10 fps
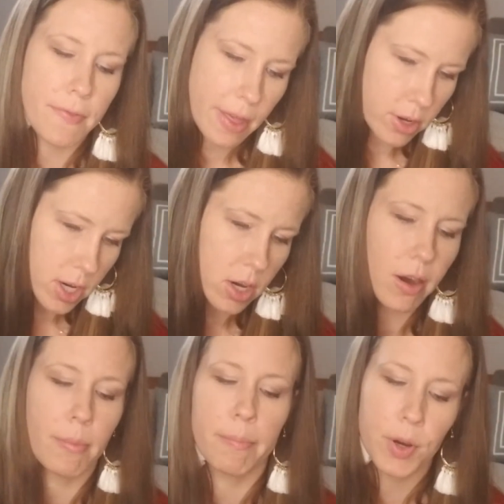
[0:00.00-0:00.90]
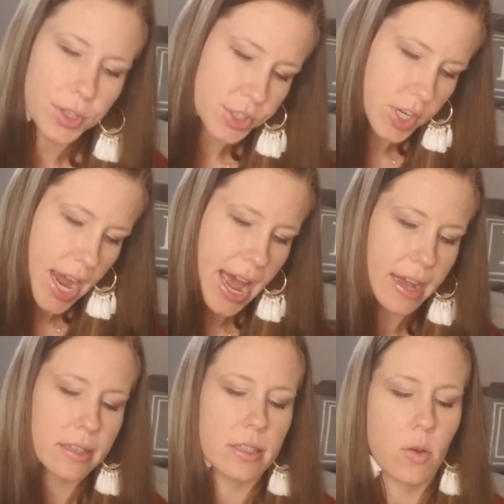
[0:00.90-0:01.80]
feather or bird
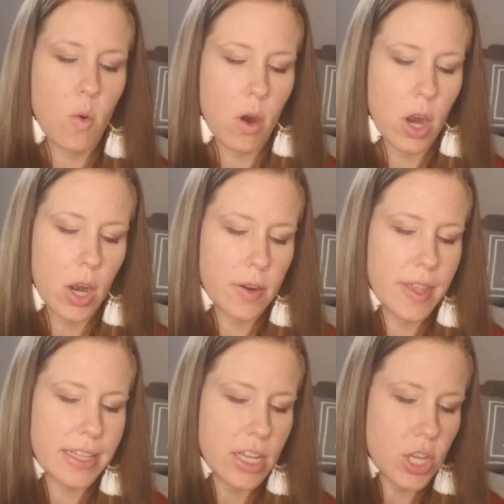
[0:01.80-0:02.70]
tracks or things that